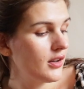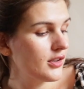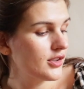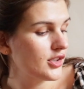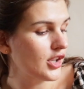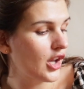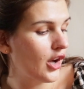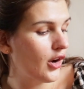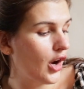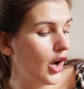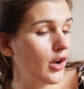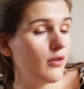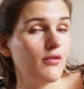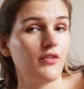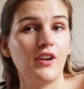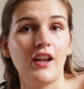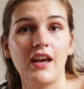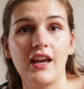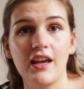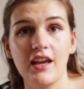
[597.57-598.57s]
So
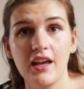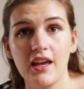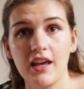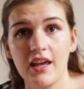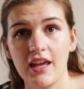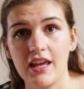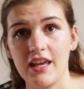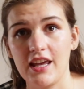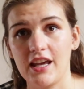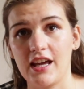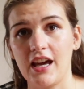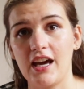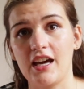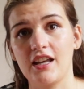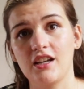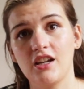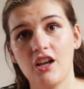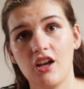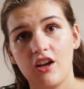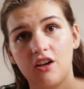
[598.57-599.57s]
hopefully he
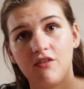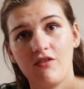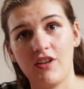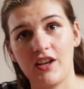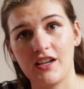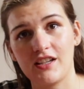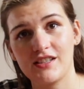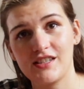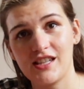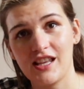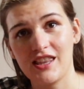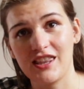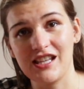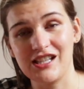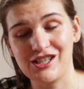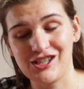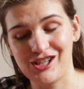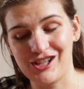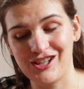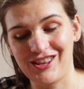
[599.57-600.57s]
can fix
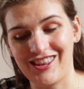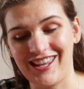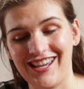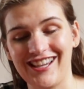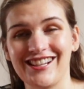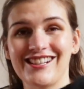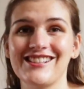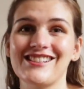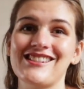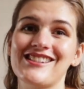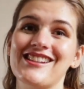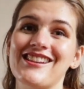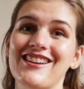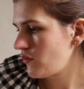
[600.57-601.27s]
these two things.